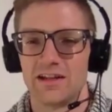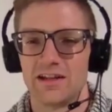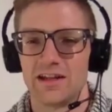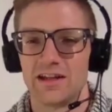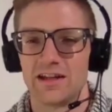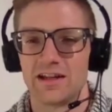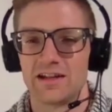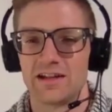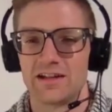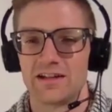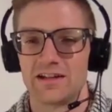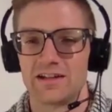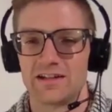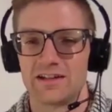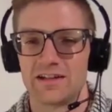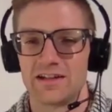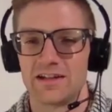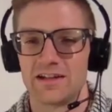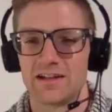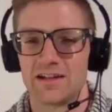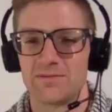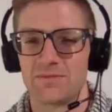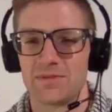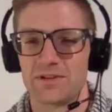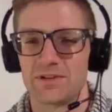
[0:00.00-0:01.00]
And
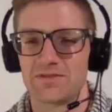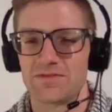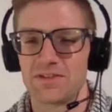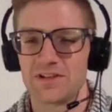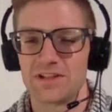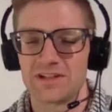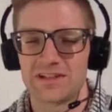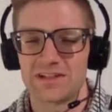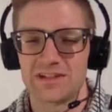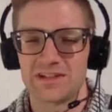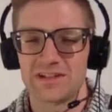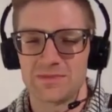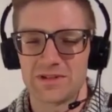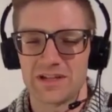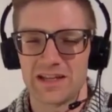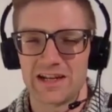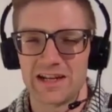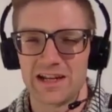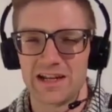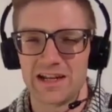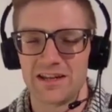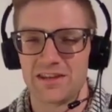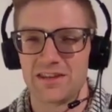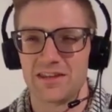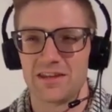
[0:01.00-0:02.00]
it seems like
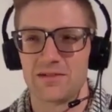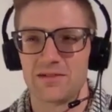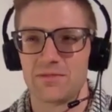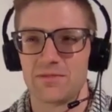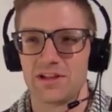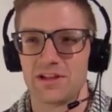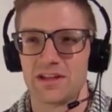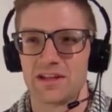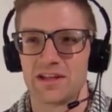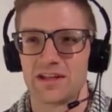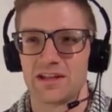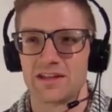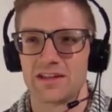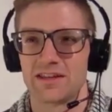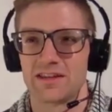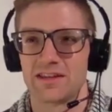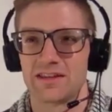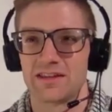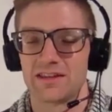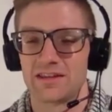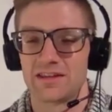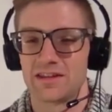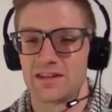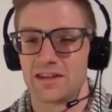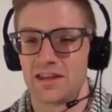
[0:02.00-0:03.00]
an odd thing, but like
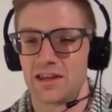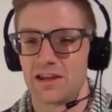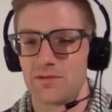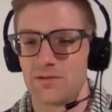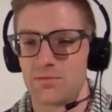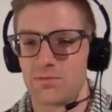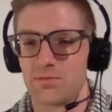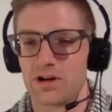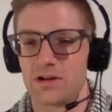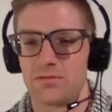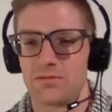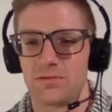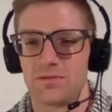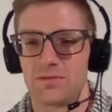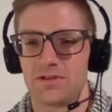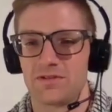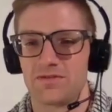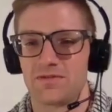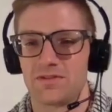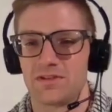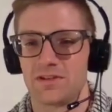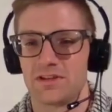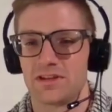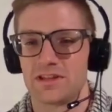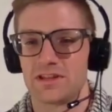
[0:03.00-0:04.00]
they're probably
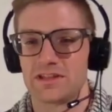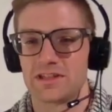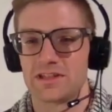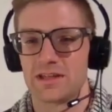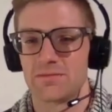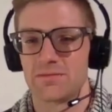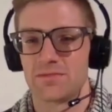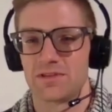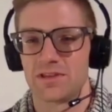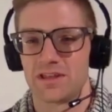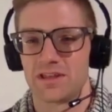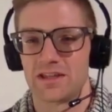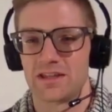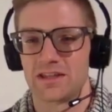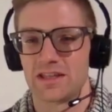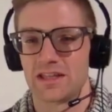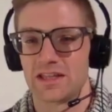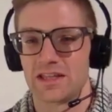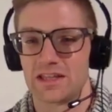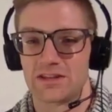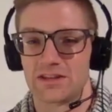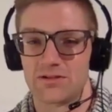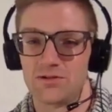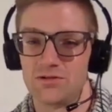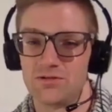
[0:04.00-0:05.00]
feeling the same thing
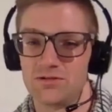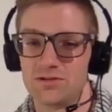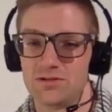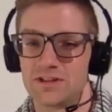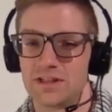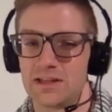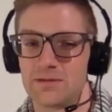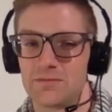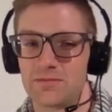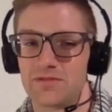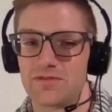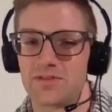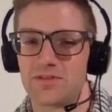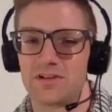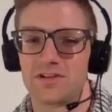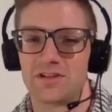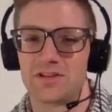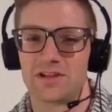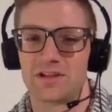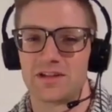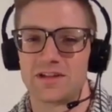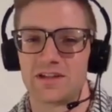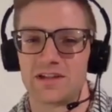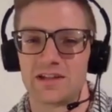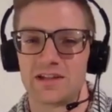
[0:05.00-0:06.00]
that like the whole team's
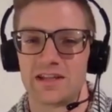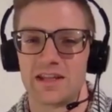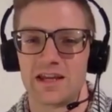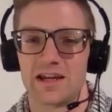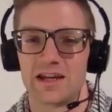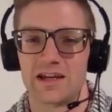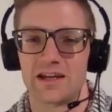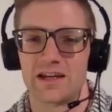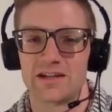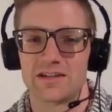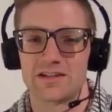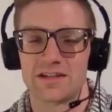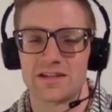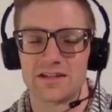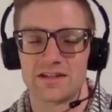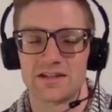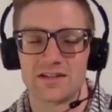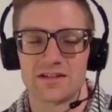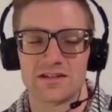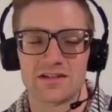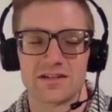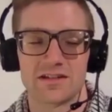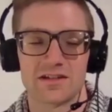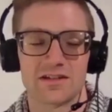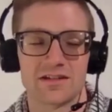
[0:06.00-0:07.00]
feeling in that kind of
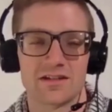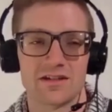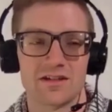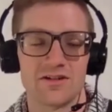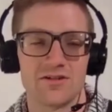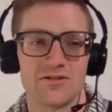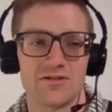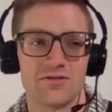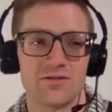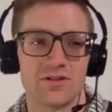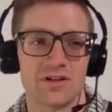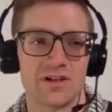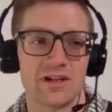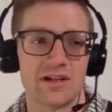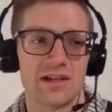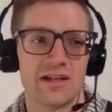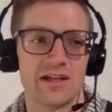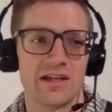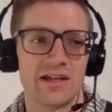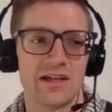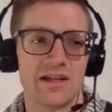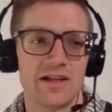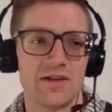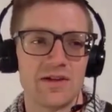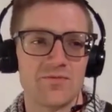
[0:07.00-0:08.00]
sense. So
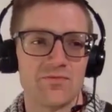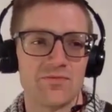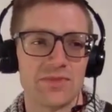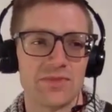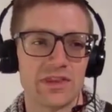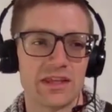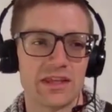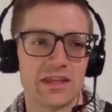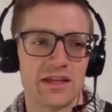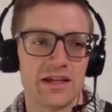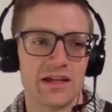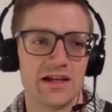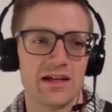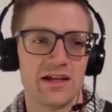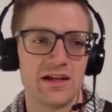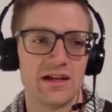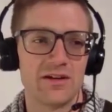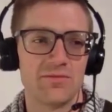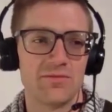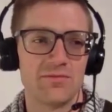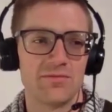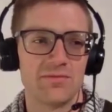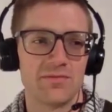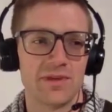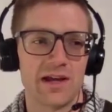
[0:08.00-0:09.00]

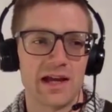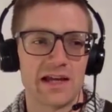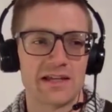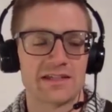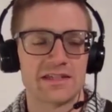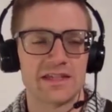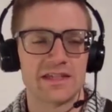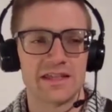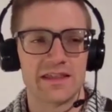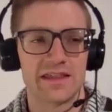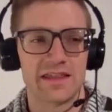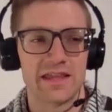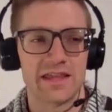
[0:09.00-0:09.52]
I'd say